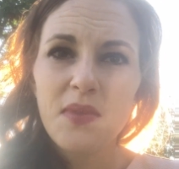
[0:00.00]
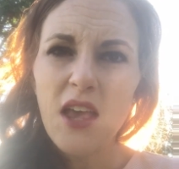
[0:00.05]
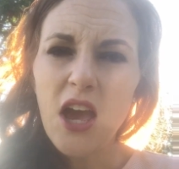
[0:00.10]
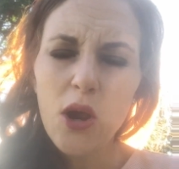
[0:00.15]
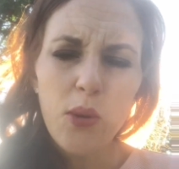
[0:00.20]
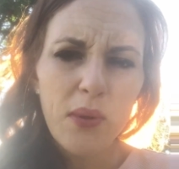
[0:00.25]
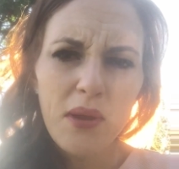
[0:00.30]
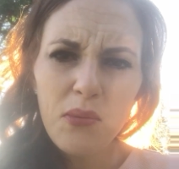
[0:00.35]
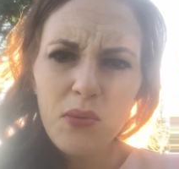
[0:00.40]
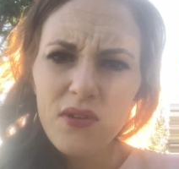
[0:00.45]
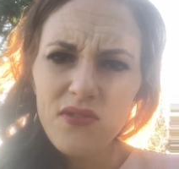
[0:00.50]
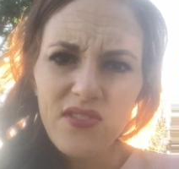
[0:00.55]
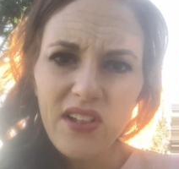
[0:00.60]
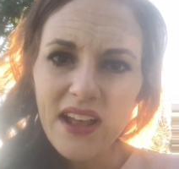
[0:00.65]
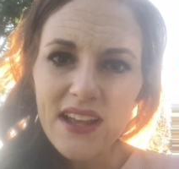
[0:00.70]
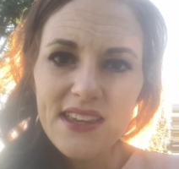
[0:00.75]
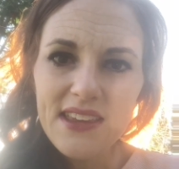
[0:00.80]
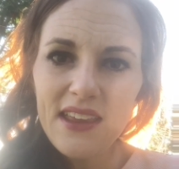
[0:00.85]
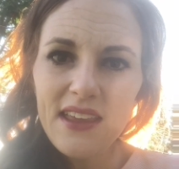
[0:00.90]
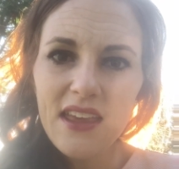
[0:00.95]
Are we
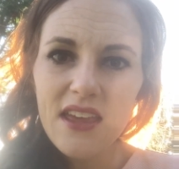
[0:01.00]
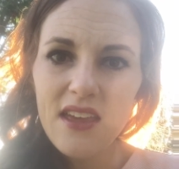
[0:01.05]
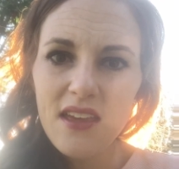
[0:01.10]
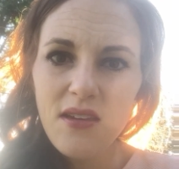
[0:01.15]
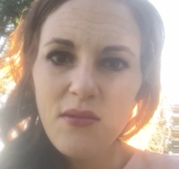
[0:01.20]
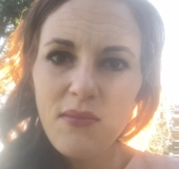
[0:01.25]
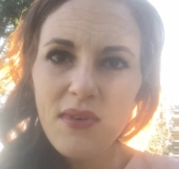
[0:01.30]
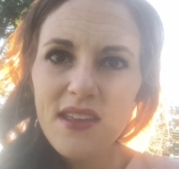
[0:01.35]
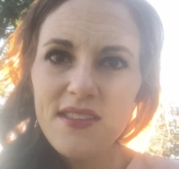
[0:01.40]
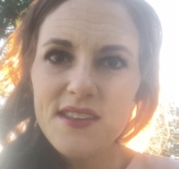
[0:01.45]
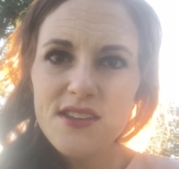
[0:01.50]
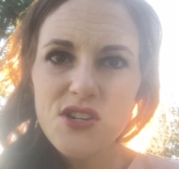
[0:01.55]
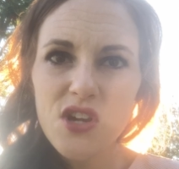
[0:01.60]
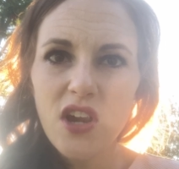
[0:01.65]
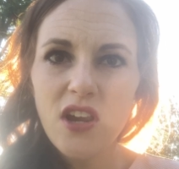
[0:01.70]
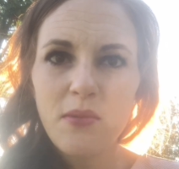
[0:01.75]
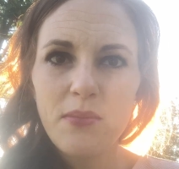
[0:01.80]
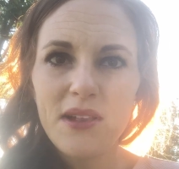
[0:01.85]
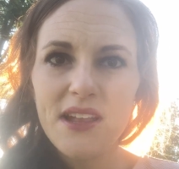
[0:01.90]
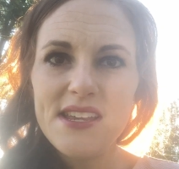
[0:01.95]
reflecting Him in the
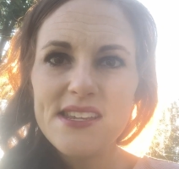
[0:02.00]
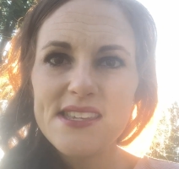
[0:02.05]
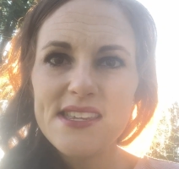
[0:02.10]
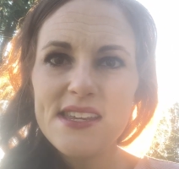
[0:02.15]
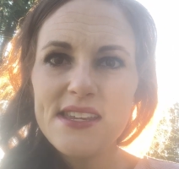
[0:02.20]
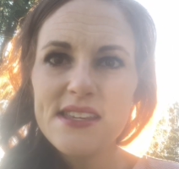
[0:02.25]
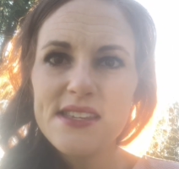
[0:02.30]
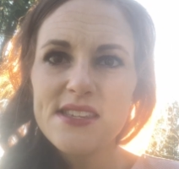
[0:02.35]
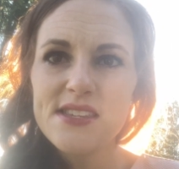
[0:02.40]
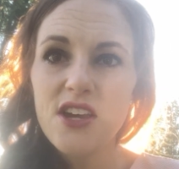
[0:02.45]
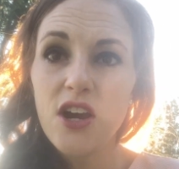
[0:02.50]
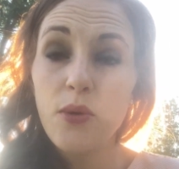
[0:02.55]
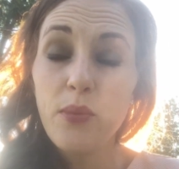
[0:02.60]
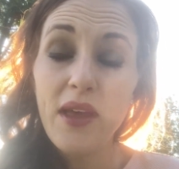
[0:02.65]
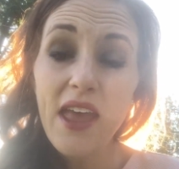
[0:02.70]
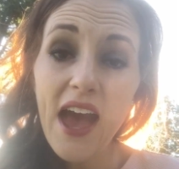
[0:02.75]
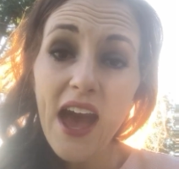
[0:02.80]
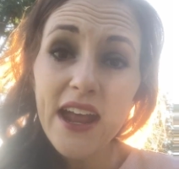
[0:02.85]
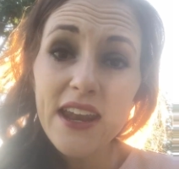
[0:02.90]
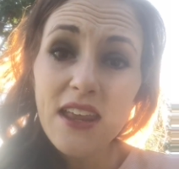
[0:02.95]
dark places? Are
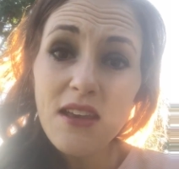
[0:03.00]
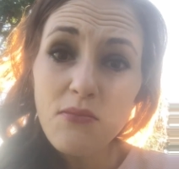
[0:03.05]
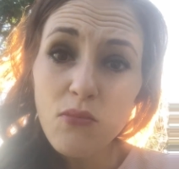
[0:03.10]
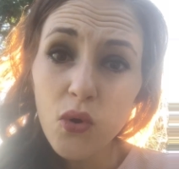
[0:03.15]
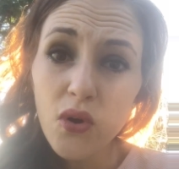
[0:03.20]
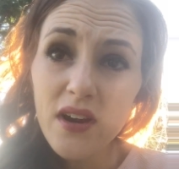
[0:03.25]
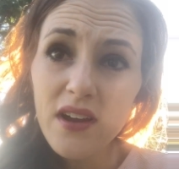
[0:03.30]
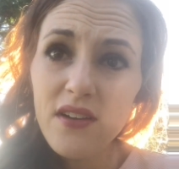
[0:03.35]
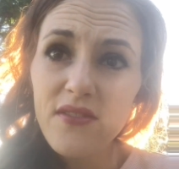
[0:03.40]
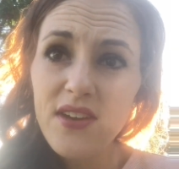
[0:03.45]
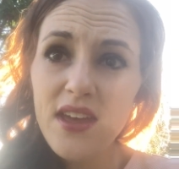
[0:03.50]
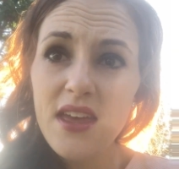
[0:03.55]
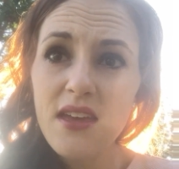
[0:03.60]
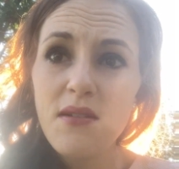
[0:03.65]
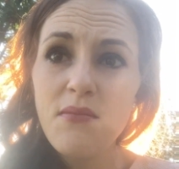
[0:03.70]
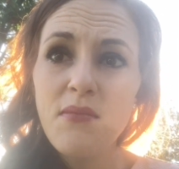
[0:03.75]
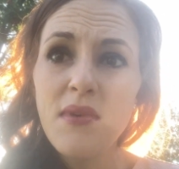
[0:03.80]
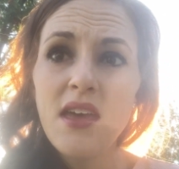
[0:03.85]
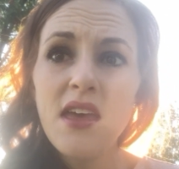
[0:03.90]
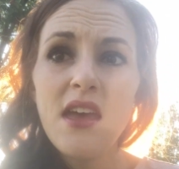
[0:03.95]
we adding more of
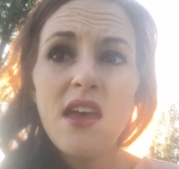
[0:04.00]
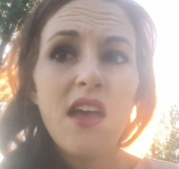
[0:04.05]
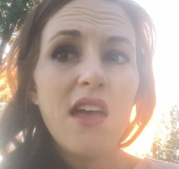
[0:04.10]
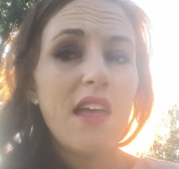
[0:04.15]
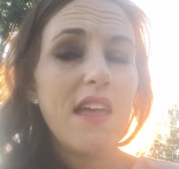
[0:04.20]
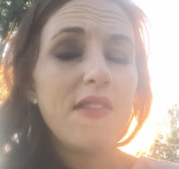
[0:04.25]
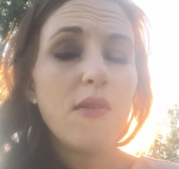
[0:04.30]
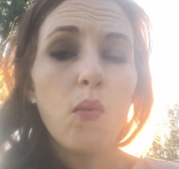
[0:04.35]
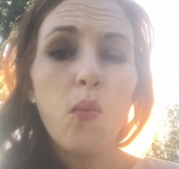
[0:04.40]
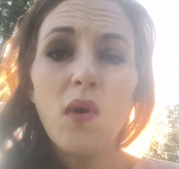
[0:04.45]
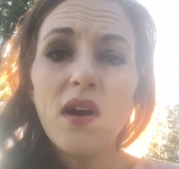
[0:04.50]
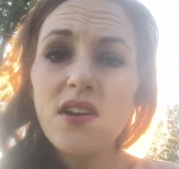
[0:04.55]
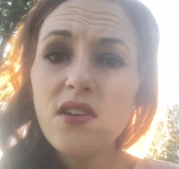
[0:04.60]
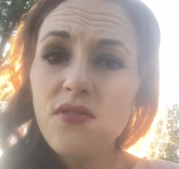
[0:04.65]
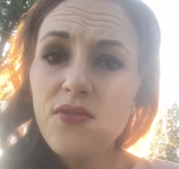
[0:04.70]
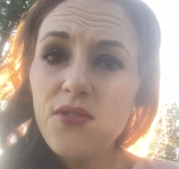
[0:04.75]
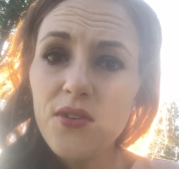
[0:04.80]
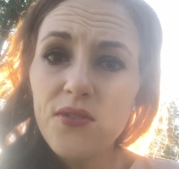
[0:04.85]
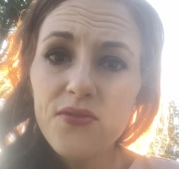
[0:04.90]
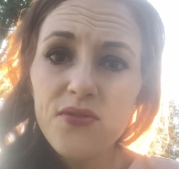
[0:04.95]
Him and the
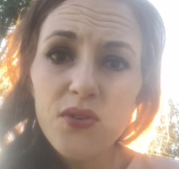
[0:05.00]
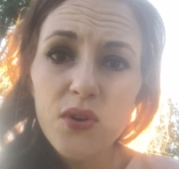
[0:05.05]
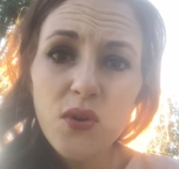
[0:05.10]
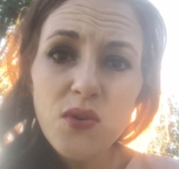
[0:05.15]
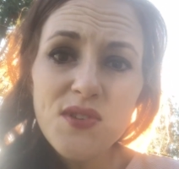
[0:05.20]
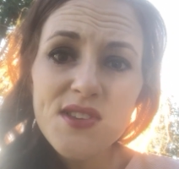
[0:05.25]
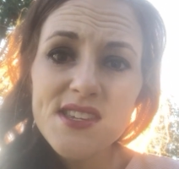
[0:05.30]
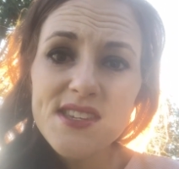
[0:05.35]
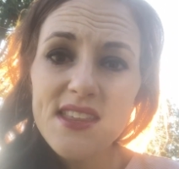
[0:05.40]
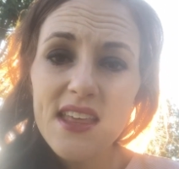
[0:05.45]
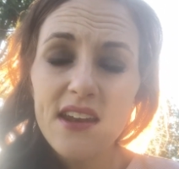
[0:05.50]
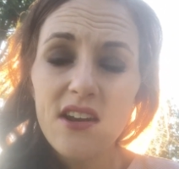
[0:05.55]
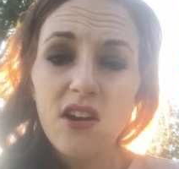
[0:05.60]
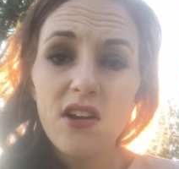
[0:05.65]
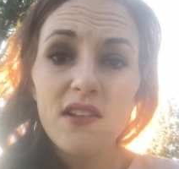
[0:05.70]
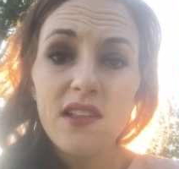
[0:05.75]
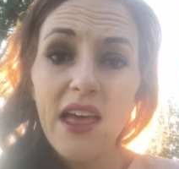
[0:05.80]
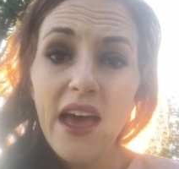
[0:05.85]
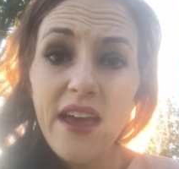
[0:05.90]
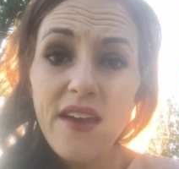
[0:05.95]
wonderful fruits that are
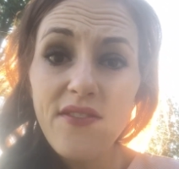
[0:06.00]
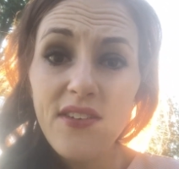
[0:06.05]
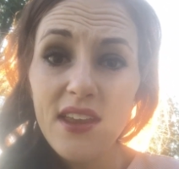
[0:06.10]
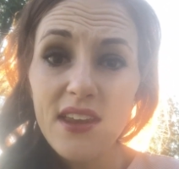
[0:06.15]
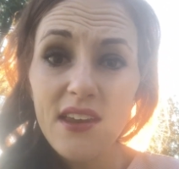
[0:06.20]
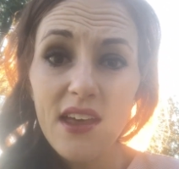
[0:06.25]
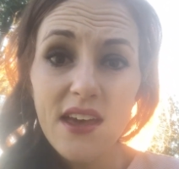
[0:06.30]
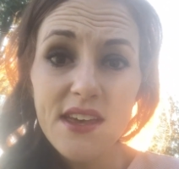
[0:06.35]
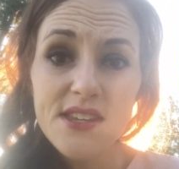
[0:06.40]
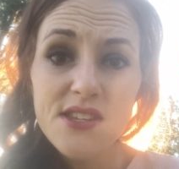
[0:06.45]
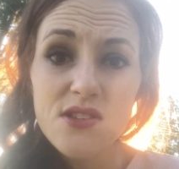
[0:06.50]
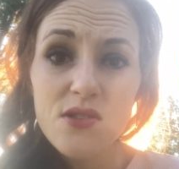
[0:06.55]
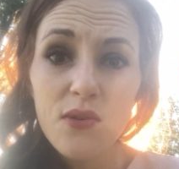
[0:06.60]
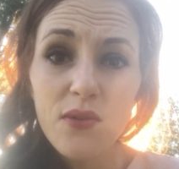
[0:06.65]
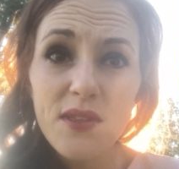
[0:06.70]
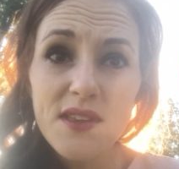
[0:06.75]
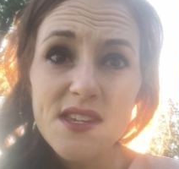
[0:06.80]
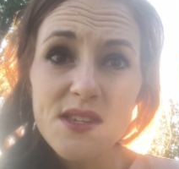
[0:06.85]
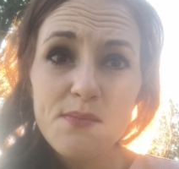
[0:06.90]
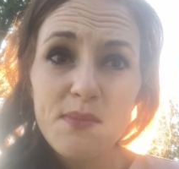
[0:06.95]
alive in us through
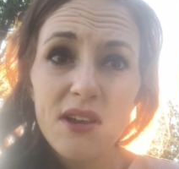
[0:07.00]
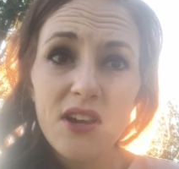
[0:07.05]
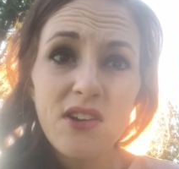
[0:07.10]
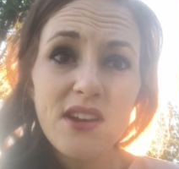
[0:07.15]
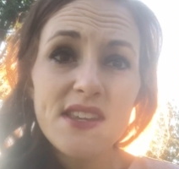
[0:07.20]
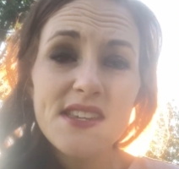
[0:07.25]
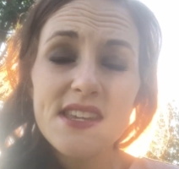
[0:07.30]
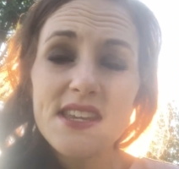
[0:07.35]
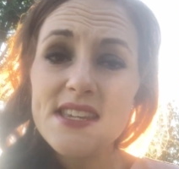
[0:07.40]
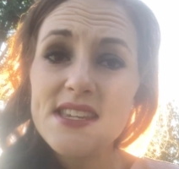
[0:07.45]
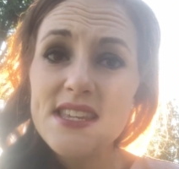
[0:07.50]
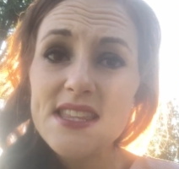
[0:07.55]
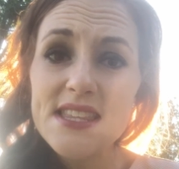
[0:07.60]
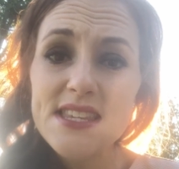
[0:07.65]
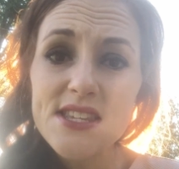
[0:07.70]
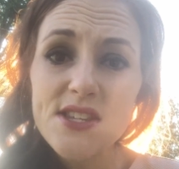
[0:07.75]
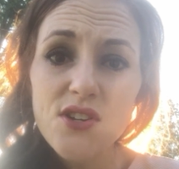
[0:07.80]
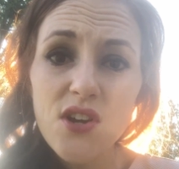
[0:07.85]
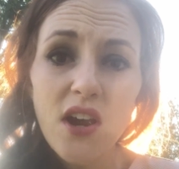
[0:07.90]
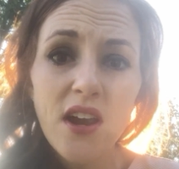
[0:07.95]
the Spirit into
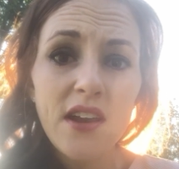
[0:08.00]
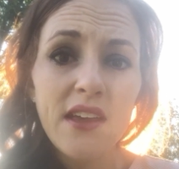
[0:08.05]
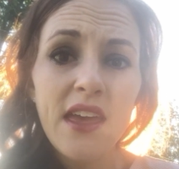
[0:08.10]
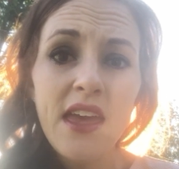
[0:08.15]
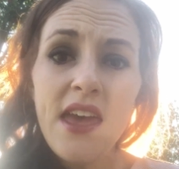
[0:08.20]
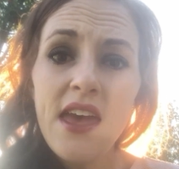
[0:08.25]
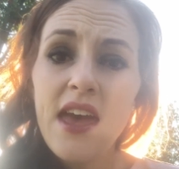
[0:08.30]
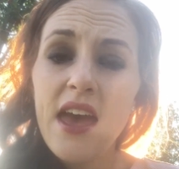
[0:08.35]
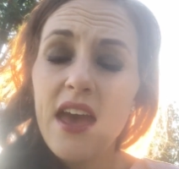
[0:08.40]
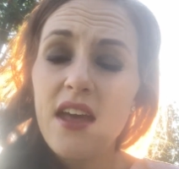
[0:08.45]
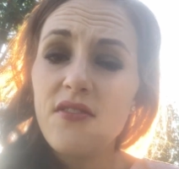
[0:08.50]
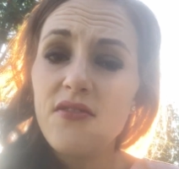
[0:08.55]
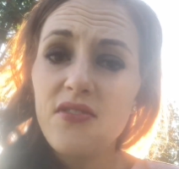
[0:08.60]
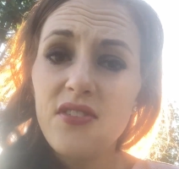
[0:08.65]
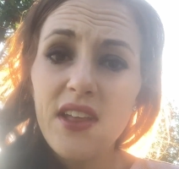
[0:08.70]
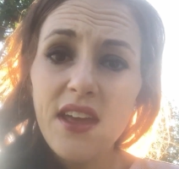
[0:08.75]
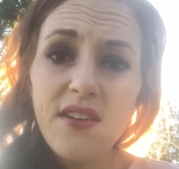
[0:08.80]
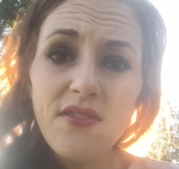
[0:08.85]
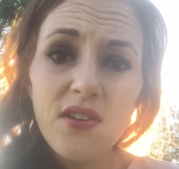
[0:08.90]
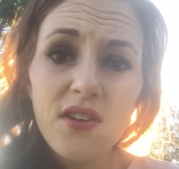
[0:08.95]
this dark and
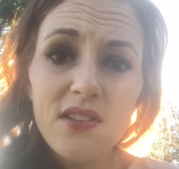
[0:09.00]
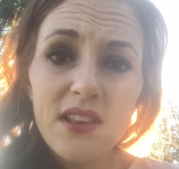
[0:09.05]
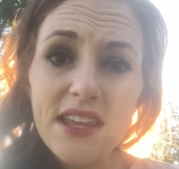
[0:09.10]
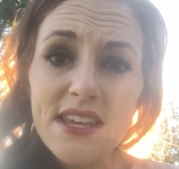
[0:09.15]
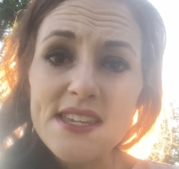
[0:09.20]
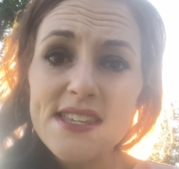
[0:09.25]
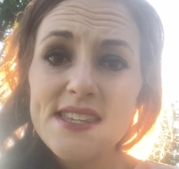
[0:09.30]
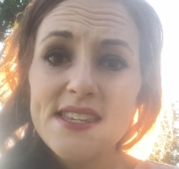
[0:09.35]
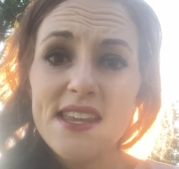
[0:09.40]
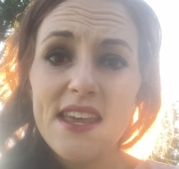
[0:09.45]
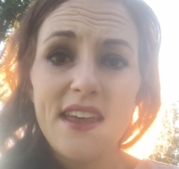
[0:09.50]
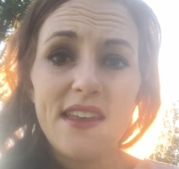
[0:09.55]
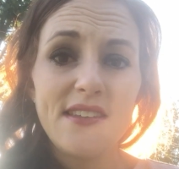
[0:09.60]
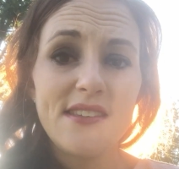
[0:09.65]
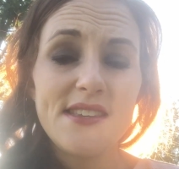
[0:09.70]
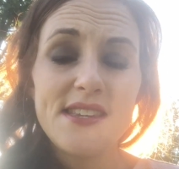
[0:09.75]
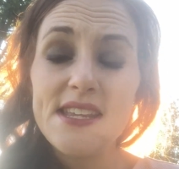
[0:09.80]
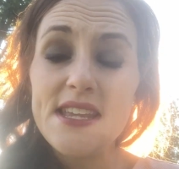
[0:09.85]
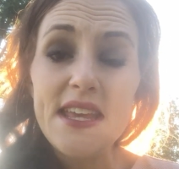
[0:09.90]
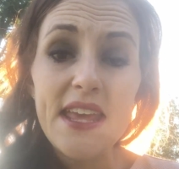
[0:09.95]
flavorless and
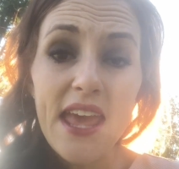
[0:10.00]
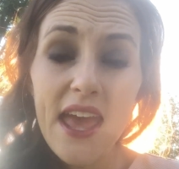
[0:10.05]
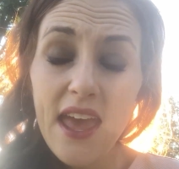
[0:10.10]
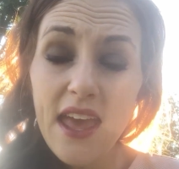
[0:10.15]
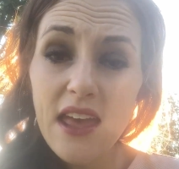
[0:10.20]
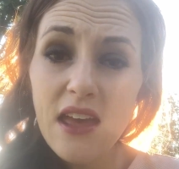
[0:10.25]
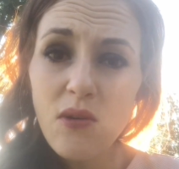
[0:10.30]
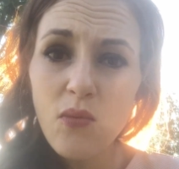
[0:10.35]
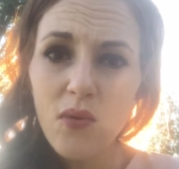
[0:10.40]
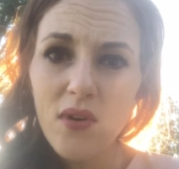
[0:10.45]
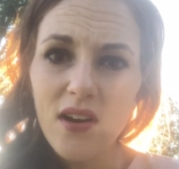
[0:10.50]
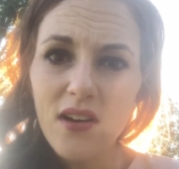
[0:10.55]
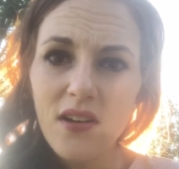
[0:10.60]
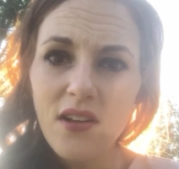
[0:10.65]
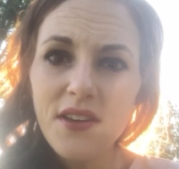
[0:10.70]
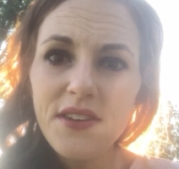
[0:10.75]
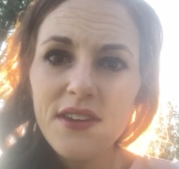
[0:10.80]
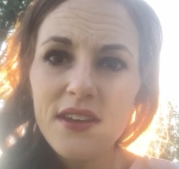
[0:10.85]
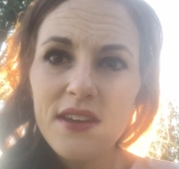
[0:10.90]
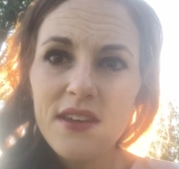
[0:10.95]
decaying
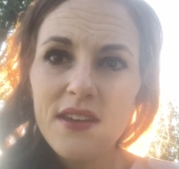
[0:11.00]
world?